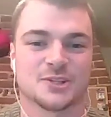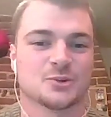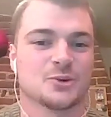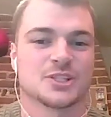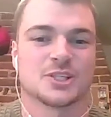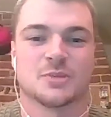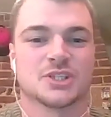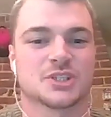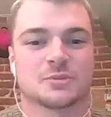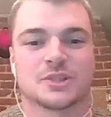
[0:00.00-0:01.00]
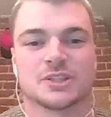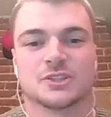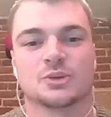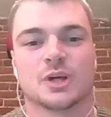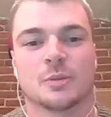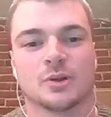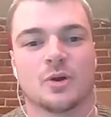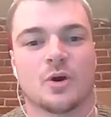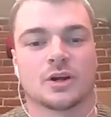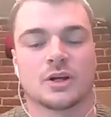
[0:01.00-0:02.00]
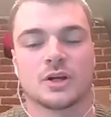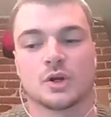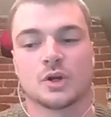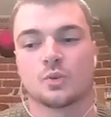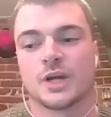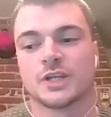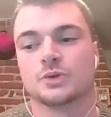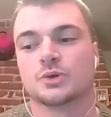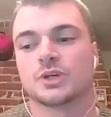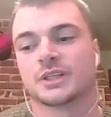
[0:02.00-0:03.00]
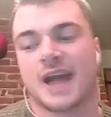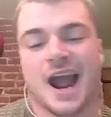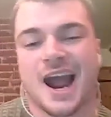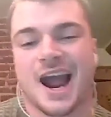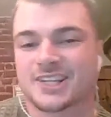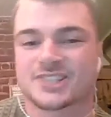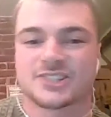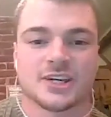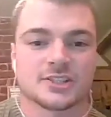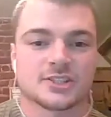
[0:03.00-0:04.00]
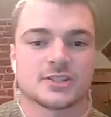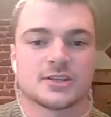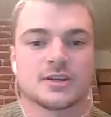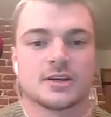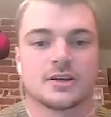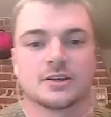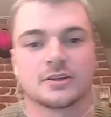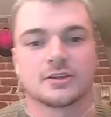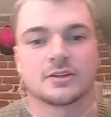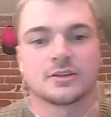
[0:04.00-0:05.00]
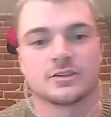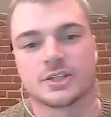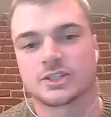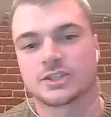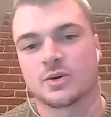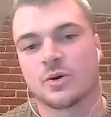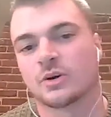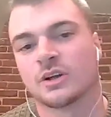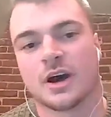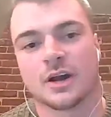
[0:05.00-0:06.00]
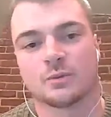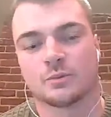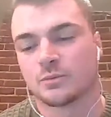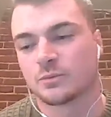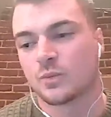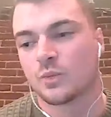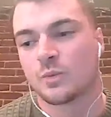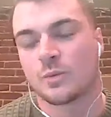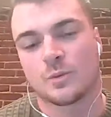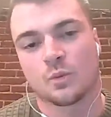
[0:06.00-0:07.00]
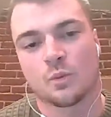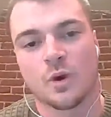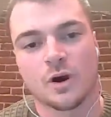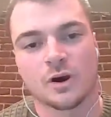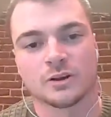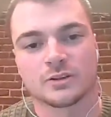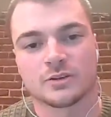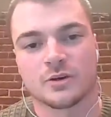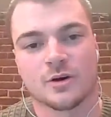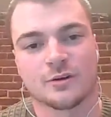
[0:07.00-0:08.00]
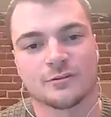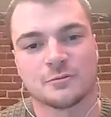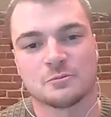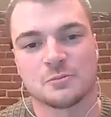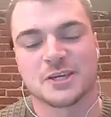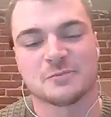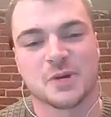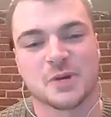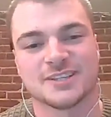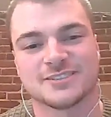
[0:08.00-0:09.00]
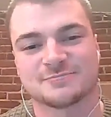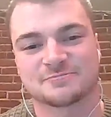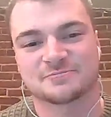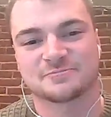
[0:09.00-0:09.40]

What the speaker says: There's always going to be something new come along where you can access this online world of making money.